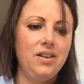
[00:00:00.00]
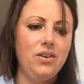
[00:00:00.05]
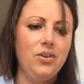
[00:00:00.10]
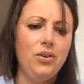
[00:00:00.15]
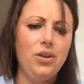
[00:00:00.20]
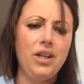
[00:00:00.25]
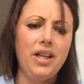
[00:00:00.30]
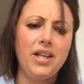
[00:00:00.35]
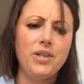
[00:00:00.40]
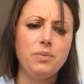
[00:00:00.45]

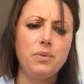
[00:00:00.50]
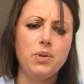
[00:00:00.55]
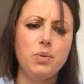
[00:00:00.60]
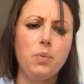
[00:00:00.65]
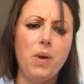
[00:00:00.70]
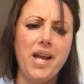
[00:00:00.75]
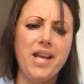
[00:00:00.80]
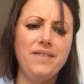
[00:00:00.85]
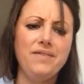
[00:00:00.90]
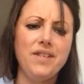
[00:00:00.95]
Uncle Edward
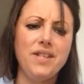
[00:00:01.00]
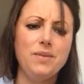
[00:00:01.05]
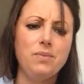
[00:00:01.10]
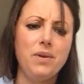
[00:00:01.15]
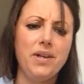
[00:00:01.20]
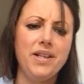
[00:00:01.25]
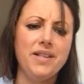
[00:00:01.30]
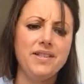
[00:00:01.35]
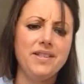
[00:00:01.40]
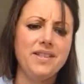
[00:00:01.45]
waved his
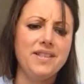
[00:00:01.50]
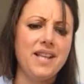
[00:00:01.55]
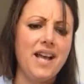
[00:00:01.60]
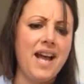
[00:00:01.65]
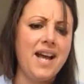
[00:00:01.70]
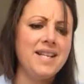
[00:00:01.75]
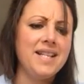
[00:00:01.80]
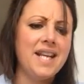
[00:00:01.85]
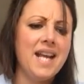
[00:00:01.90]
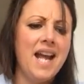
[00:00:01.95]
words
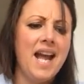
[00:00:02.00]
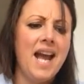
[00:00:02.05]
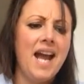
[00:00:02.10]
aside.